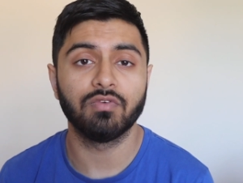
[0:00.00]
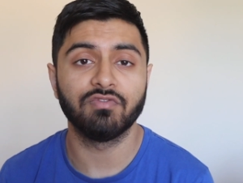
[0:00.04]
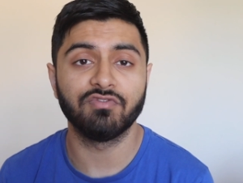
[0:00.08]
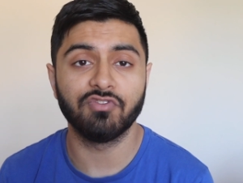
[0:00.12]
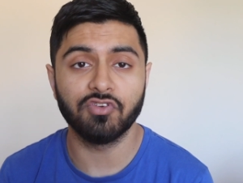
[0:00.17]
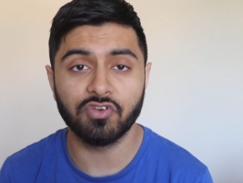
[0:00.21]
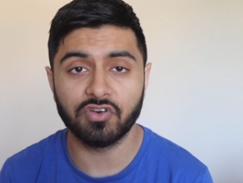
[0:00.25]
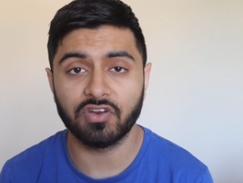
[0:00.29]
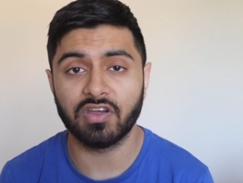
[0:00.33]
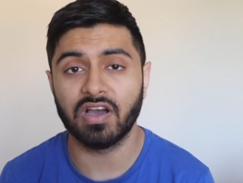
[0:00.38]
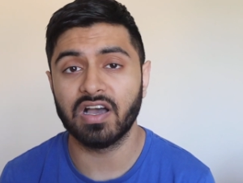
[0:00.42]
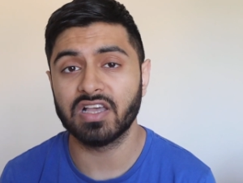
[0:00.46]

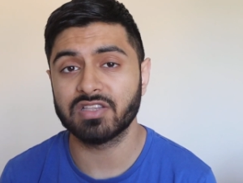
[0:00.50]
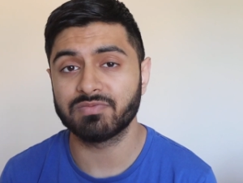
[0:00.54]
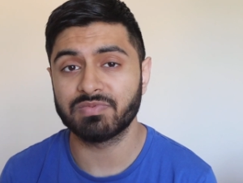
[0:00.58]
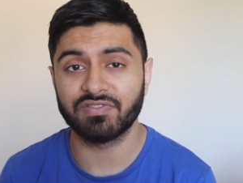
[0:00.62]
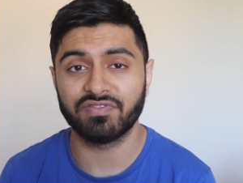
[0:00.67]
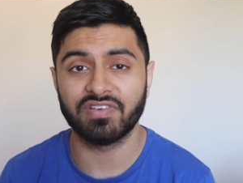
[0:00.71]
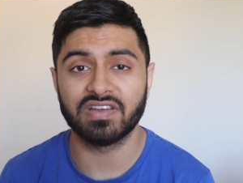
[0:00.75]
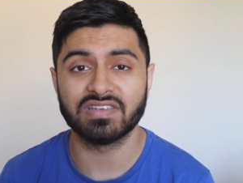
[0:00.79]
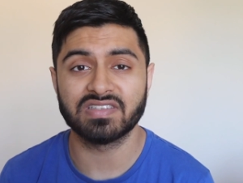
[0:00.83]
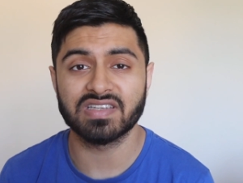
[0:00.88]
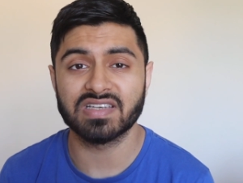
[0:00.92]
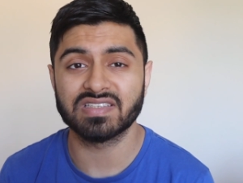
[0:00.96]
Rudiger has been
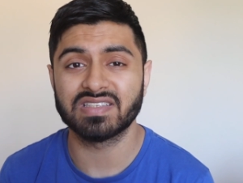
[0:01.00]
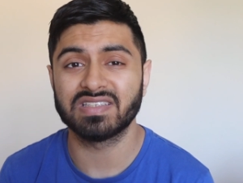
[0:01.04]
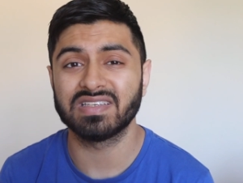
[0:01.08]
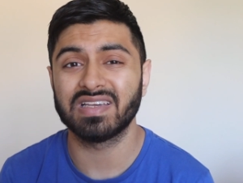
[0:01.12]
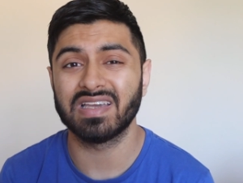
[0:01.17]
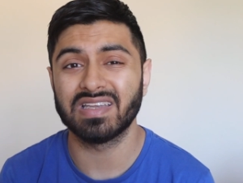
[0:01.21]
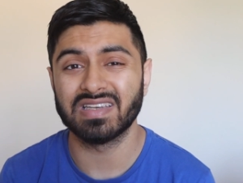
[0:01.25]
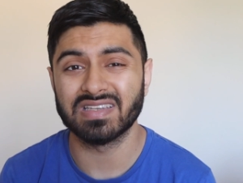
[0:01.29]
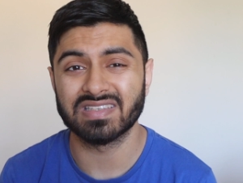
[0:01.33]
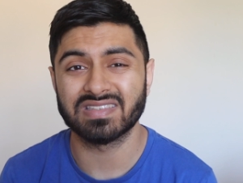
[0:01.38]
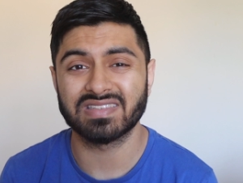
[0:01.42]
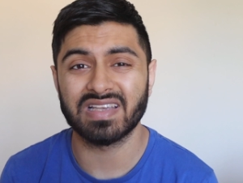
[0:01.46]
fantastic
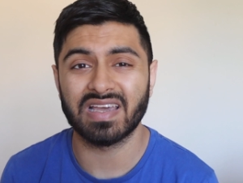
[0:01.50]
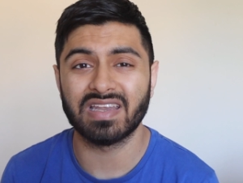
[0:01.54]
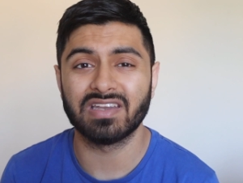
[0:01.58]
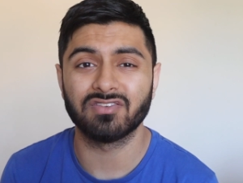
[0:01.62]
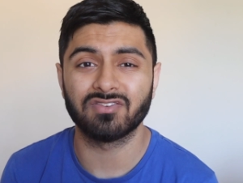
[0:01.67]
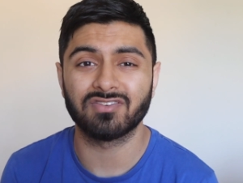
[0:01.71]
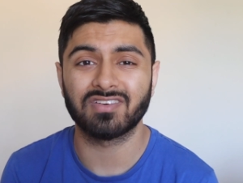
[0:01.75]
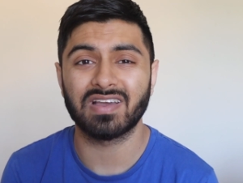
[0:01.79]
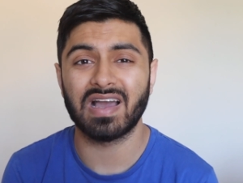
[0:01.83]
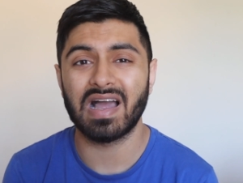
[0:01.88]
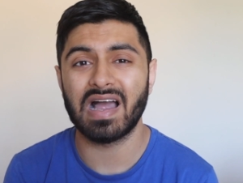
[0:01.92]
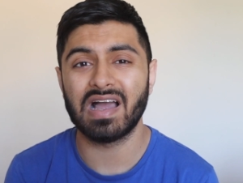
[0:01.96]
getting the
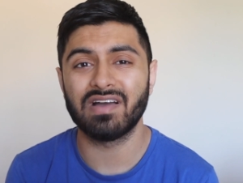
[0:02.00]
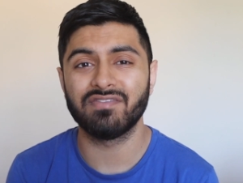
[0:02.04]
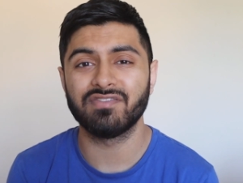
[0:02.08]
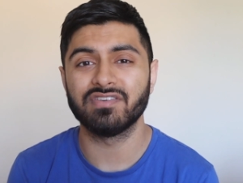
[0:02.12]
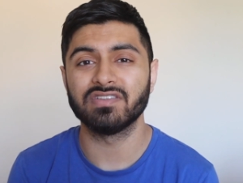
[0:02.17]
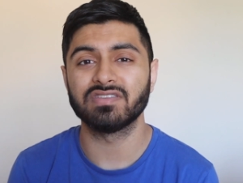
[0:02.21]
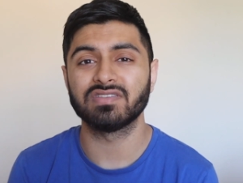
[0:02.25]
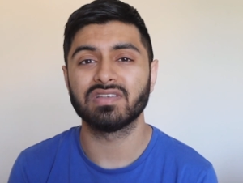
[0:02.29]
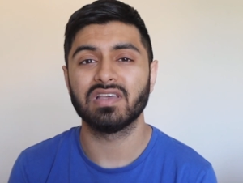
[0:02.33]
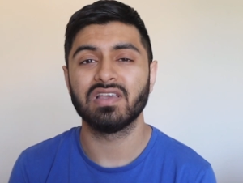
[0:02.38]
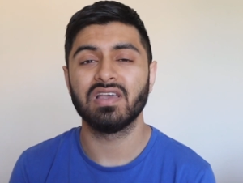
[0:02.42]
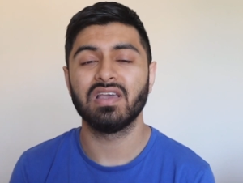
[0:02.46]
signings of Kai
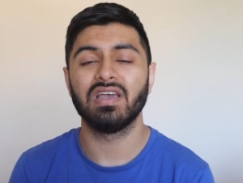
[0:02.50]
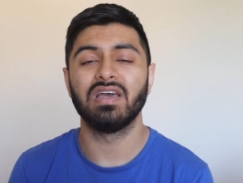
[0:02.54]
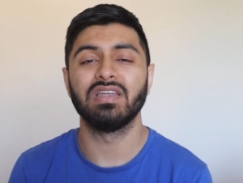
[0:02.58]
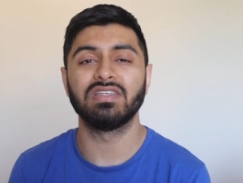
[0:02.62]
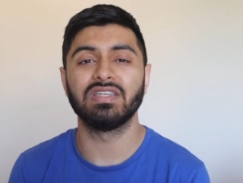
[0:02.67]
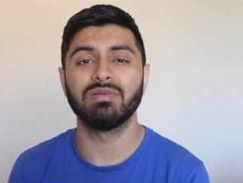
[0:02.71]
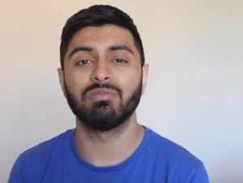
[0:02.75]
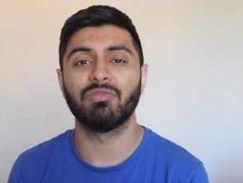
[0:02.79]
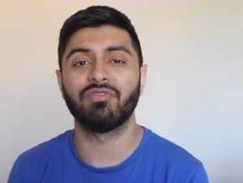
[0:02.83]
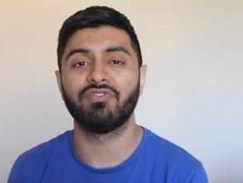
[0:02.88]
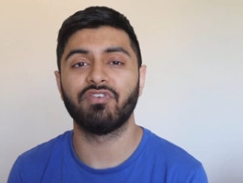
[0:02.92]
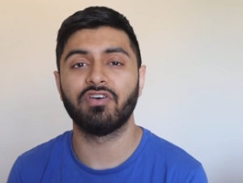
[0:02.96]
Havertz and
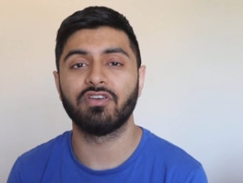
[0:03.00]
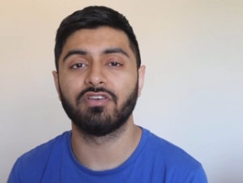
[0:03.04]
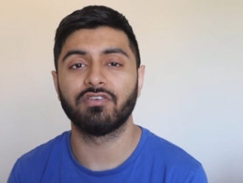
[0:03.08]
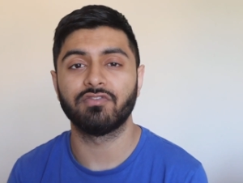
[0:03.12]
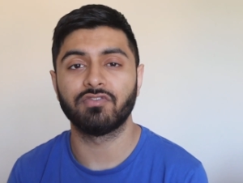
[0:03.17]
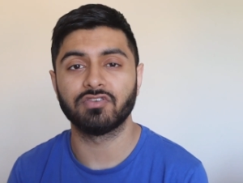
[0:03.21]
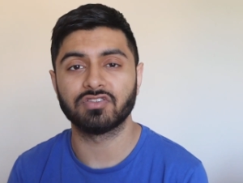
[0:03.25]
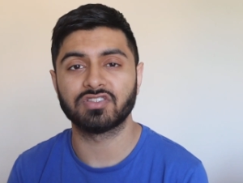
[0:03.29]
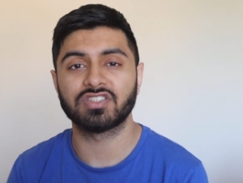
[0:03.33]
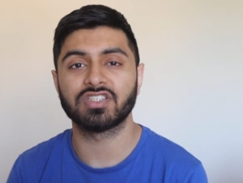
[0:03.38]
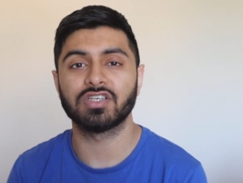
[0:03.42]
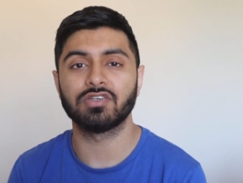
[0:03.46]
Timo Werner
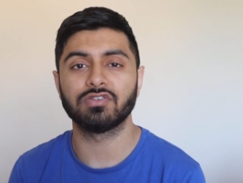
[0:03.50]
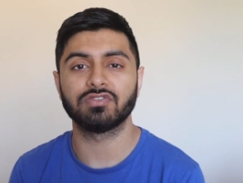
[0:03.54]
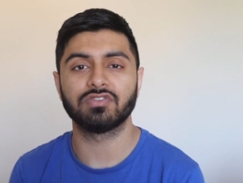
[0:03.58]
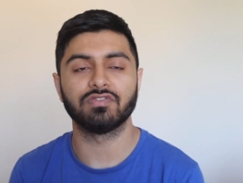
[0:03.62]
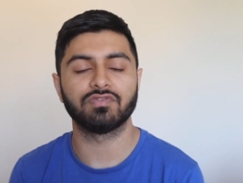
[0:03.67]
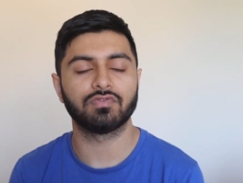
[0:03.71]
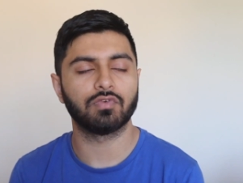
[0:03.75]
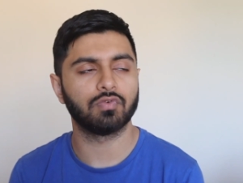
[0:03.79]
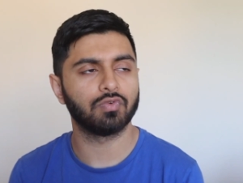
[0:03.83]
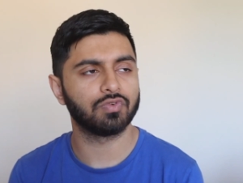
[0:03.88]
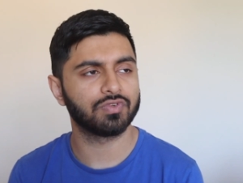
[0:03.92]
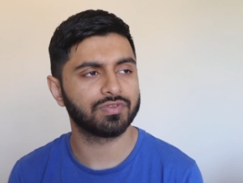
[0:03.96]
for Chelsea,
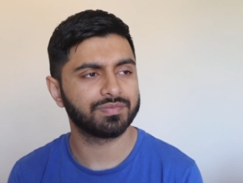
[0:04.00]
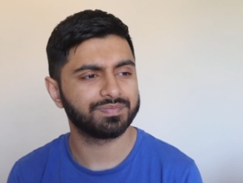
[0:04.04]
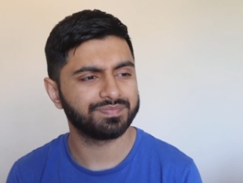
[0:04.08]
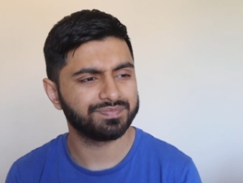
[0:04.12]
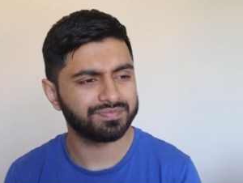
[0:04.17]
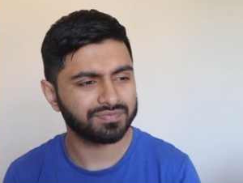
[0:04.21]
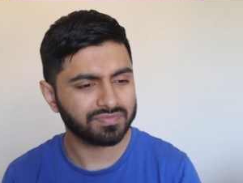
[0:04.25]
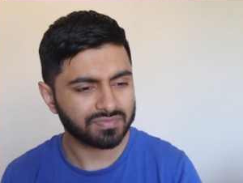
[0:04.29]
of course.